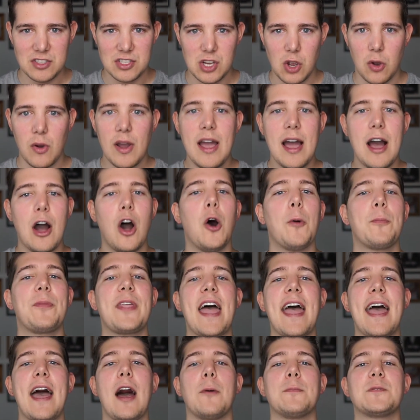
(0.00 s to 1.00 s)
So hope
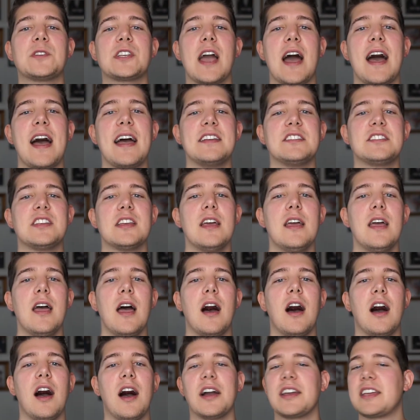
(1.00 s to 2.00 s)
that helps, guys.
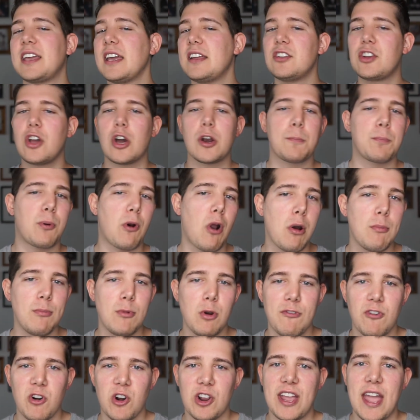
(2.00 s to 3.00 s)
Again, go to
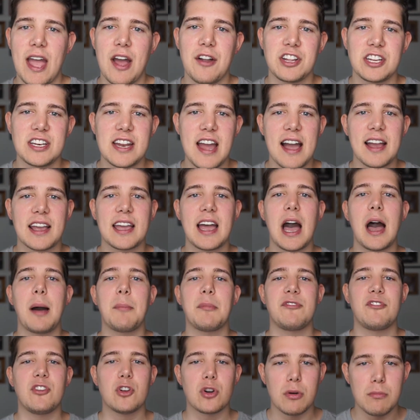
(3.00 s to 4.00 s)
promoveraccounting.com.
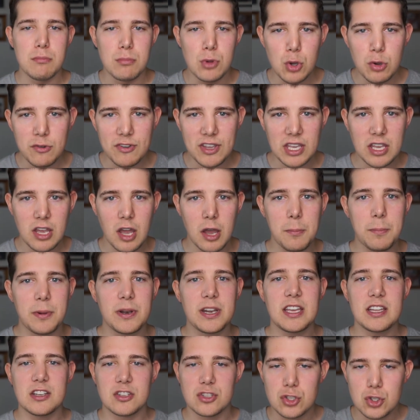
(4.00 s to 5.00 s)
If you're a moving
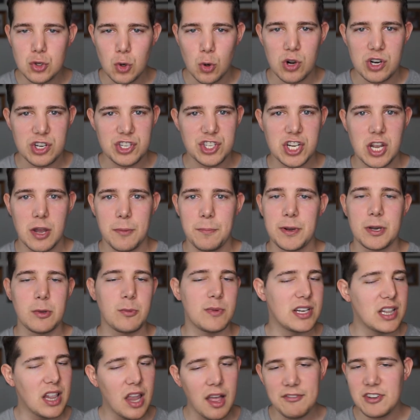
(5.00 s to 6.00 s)
company and storage company,
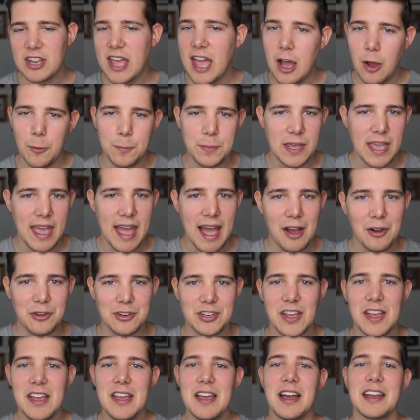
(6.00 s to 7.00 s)
we'd love to help you
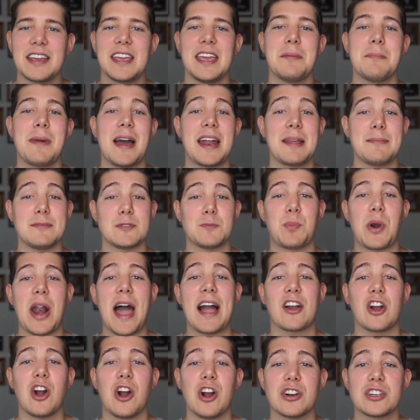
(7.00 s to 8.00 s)
out. Again, my name is
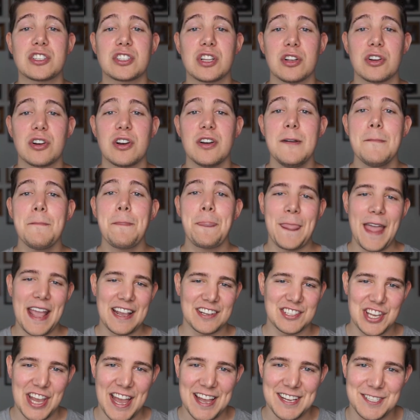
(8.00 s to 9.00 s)
Brock Hartzler.
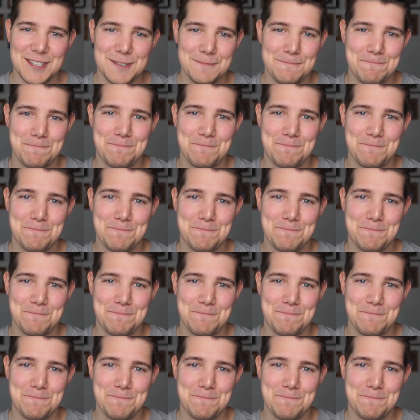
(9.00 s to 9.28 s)
Thanks, guys.